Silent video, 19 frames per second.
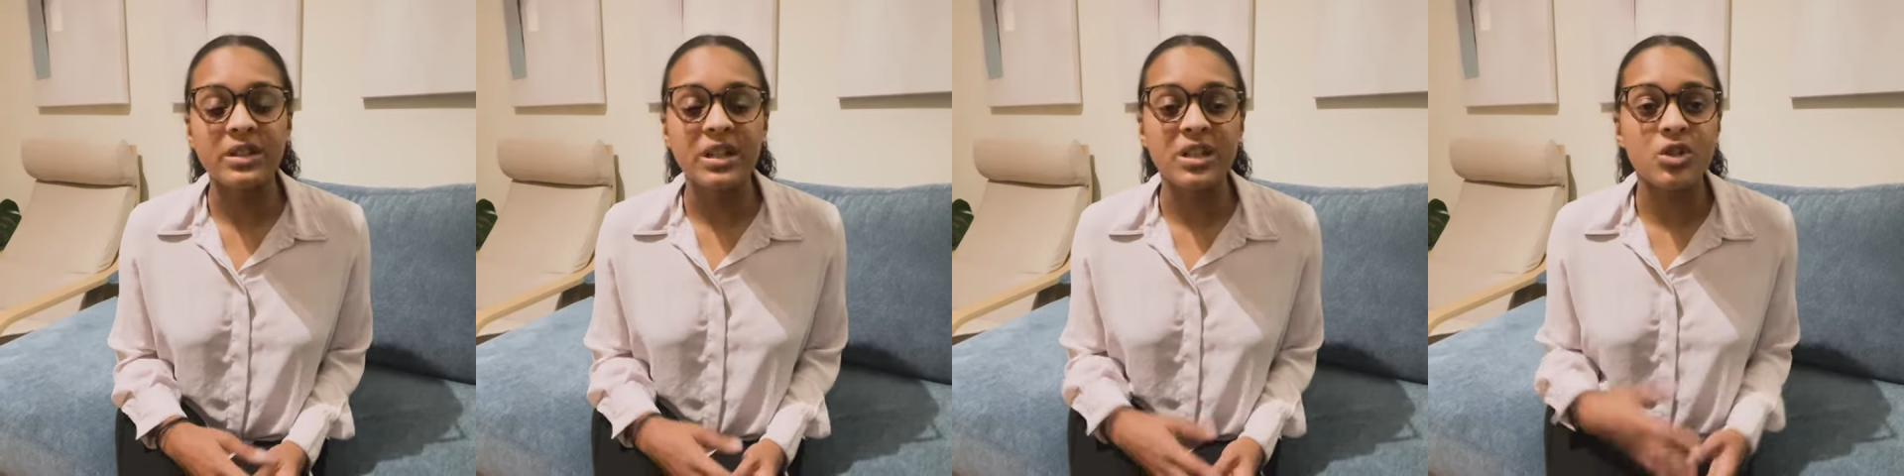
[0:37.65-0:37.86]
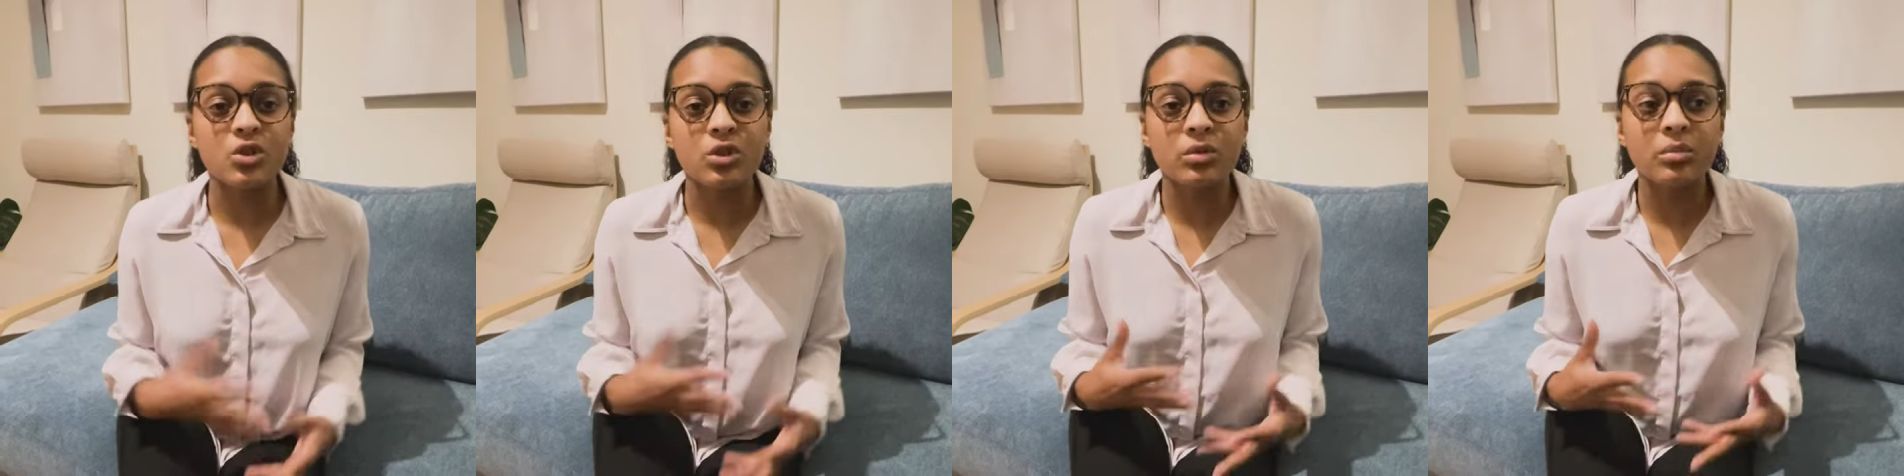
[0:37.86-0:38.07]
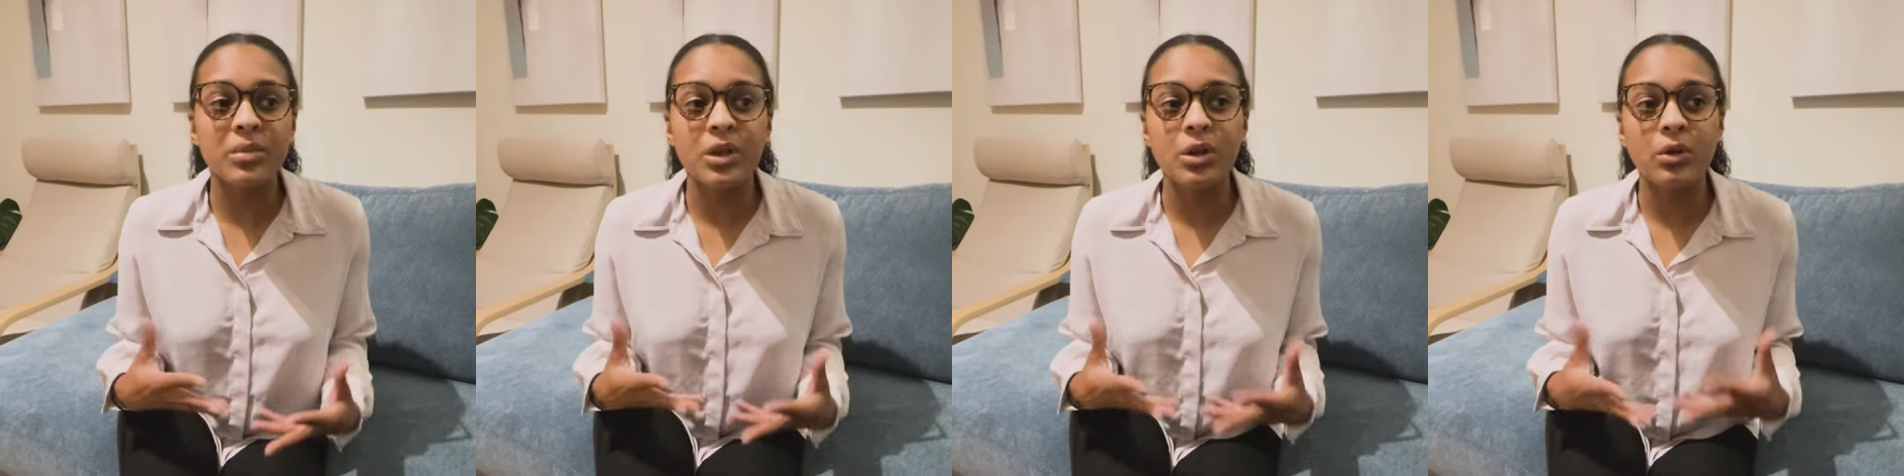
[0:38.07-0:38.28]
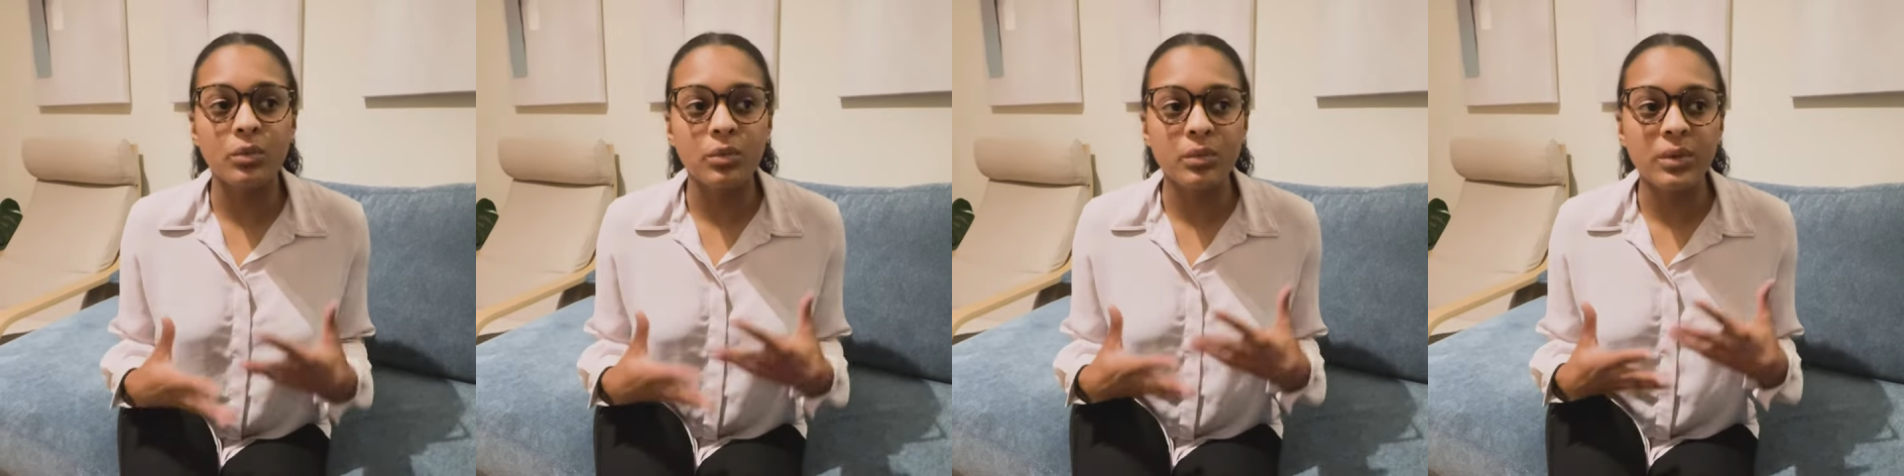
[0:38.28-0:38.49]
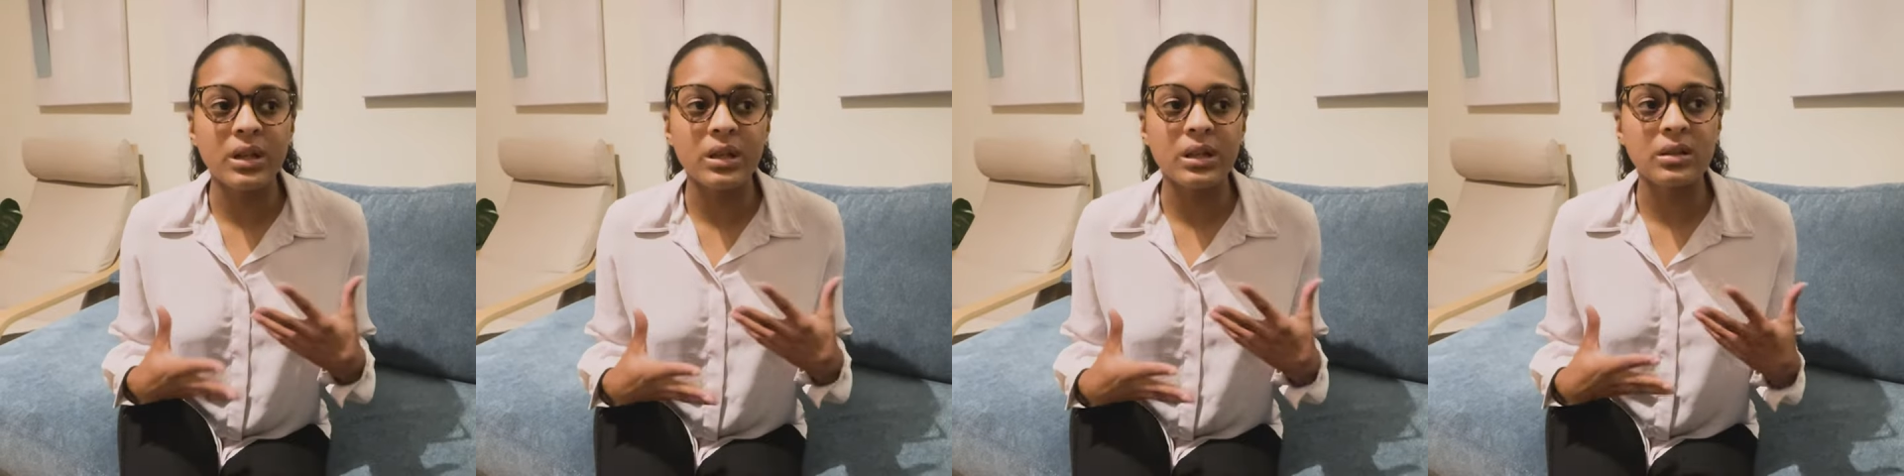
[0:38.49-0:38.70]
and showed me a
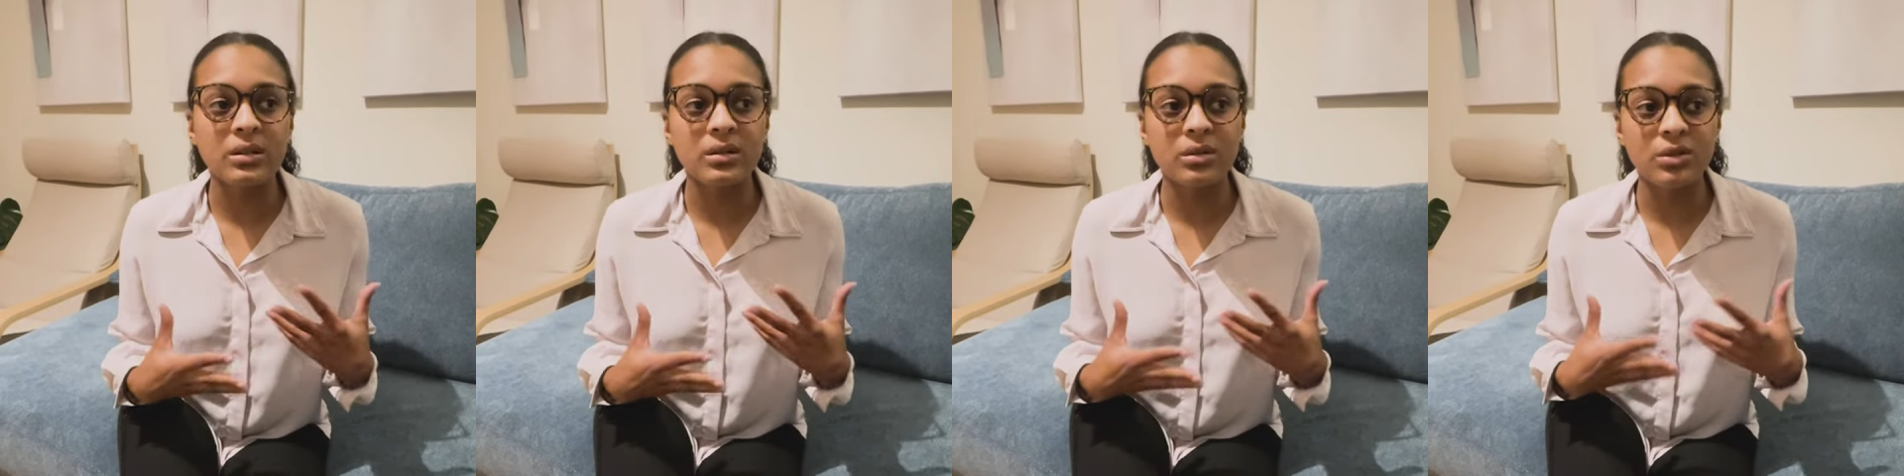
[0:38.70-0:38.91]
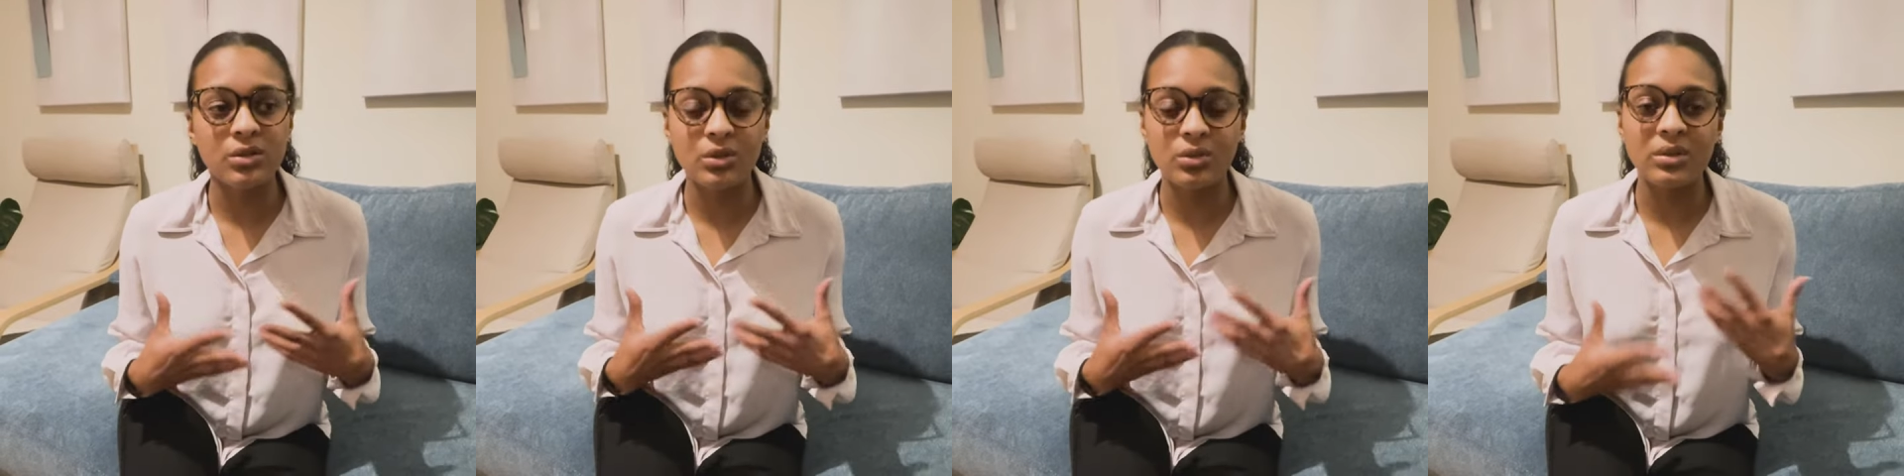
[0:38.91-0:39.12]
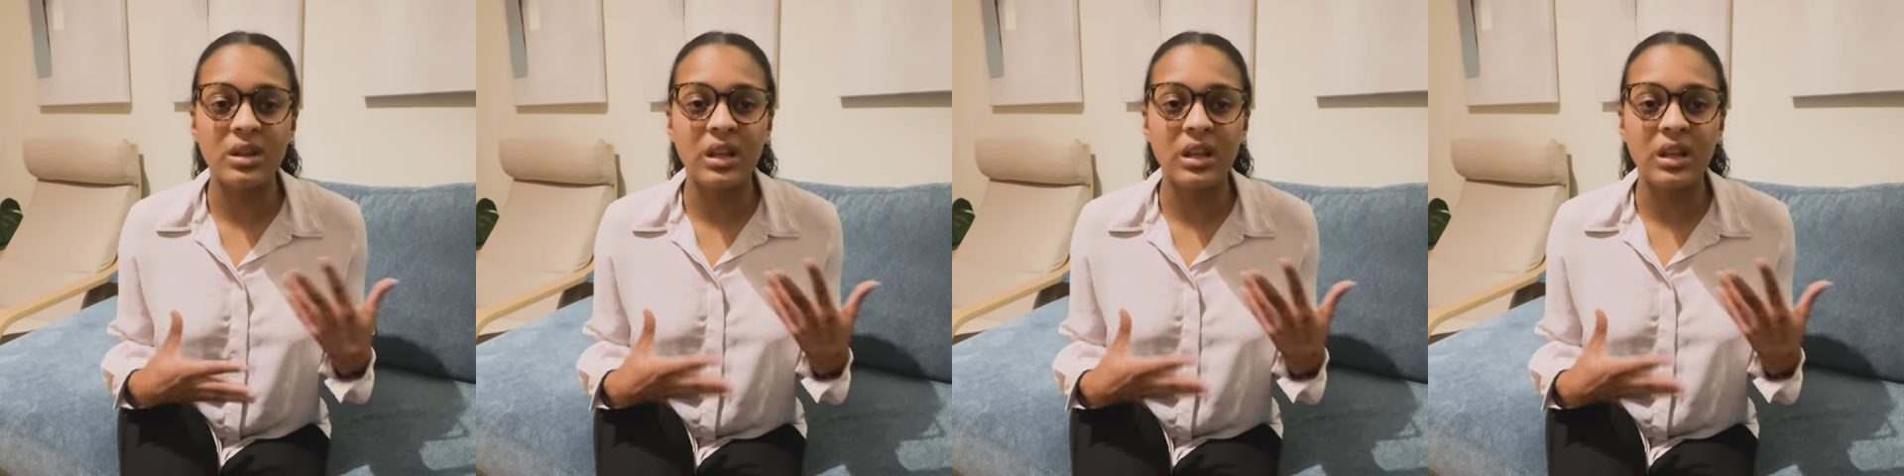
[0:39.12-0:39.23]
real good